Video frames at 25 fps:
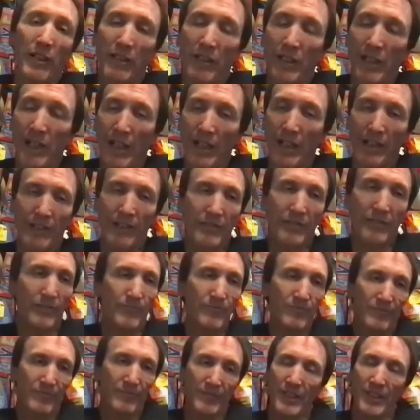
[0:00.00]
lot
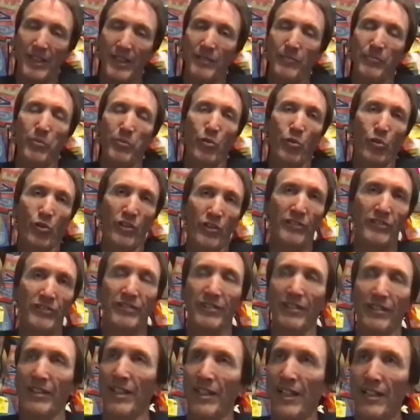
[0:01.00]
of
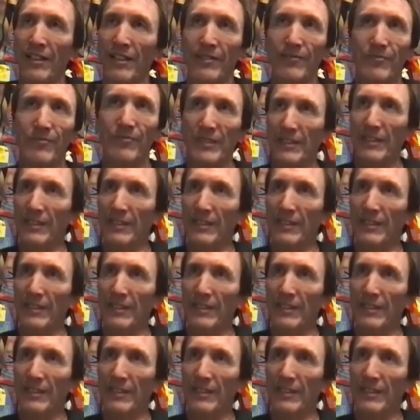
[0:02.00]
boards, a lot of